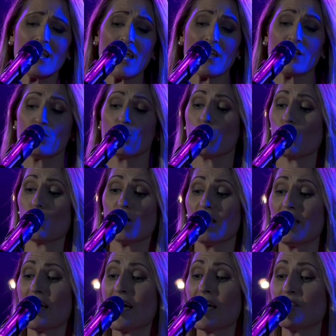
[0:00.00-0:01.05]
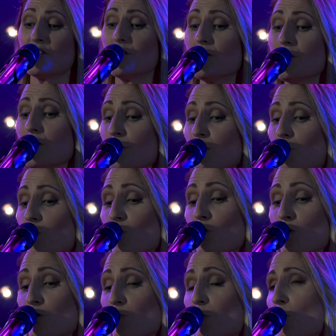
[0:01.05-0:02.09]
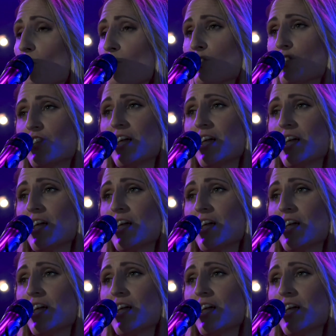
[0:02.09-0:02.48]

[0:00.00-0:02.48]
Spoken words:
And all I did was worship.